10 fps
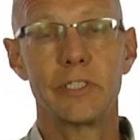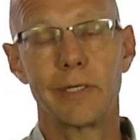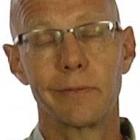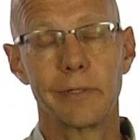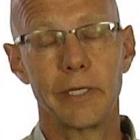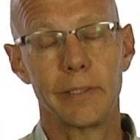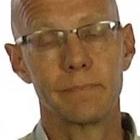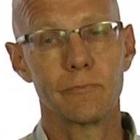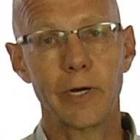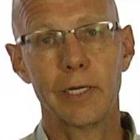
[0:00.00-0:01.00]
generally
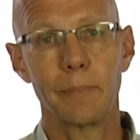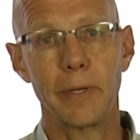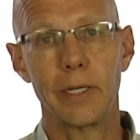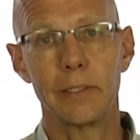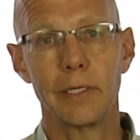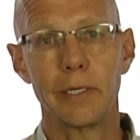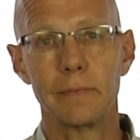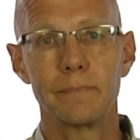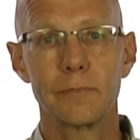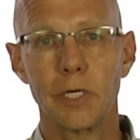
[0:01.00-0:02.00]
recommend
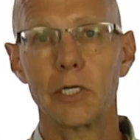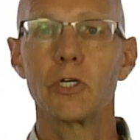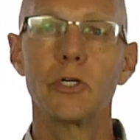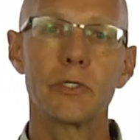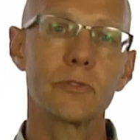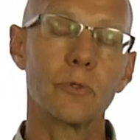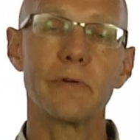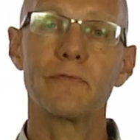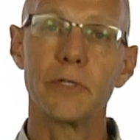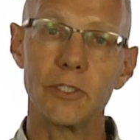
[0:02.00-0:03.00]
a cooked or
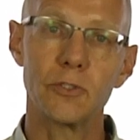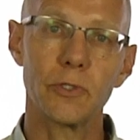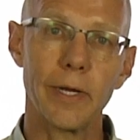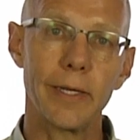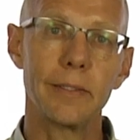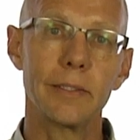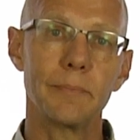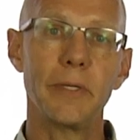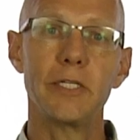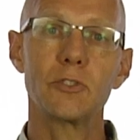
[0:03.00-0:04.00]
a
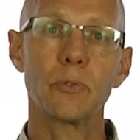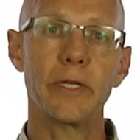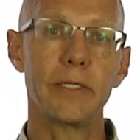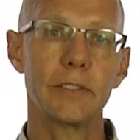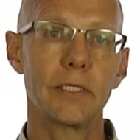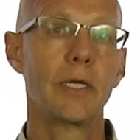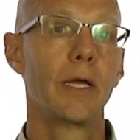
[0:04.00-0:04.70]
freeze-dried meat treat,